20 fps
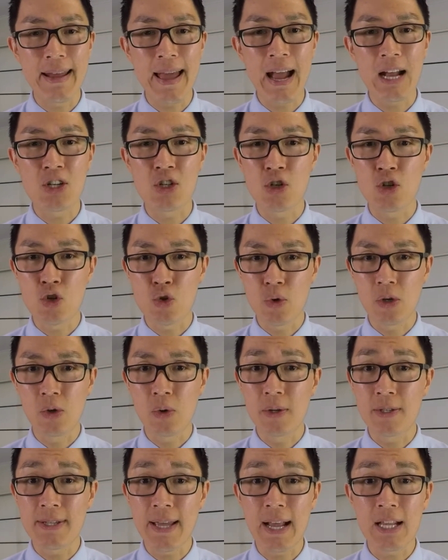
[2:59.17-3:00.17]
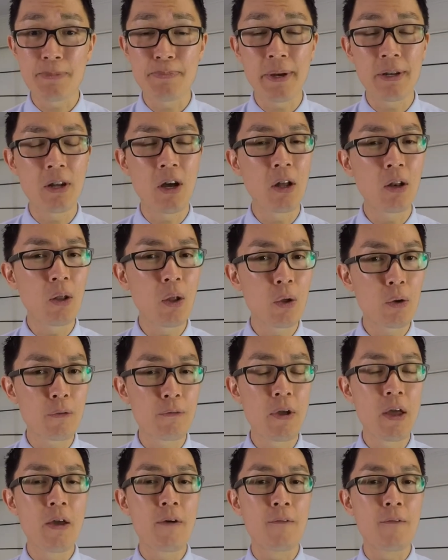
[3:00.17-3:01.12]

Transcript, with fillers: actually trigger attacks, but a lot of